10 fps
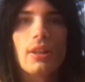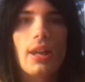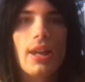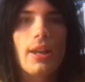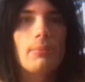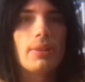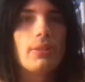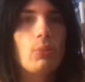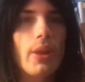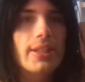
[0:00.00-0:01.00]

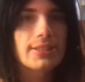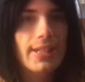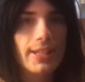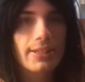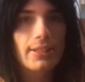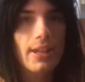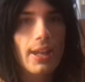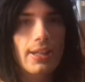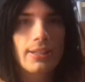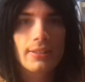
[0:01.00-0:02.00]
And wait a second,
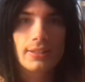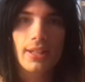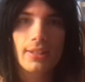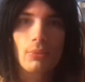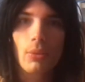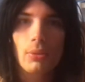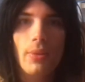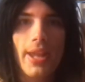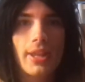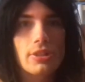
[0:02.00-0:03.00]
I thought of one
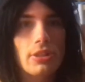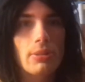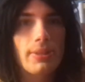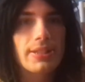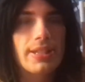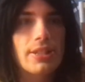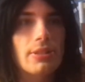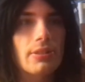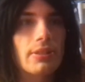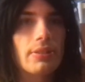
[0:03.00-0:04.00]
way I could show you my t-shirt